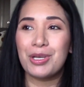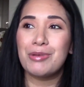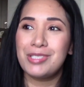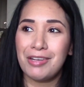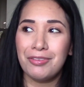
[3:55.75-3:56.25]
It
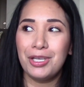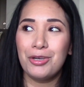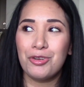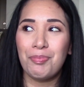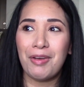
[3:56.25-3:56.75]
was definitely a
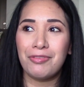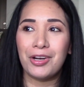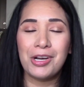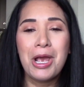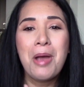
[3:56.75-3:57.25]
group
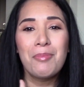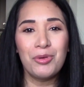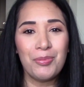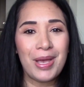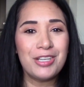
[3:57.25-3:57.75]
effort, but
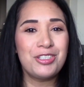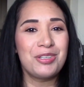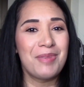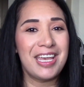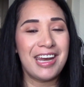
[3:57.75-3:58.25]
we managed
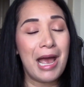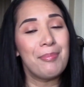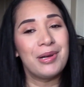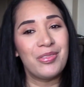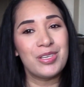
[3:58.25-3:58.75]
to make it
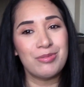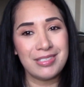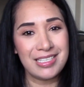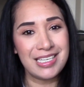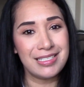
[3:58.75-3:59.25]
happen, and this was
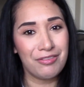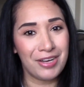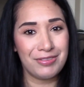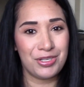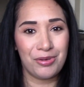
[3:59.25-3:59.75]
an easy
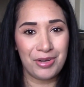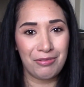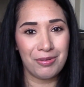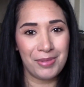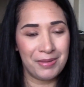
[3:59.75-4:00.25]
5-star read
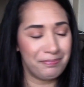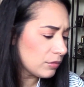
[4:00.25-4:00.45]
for me.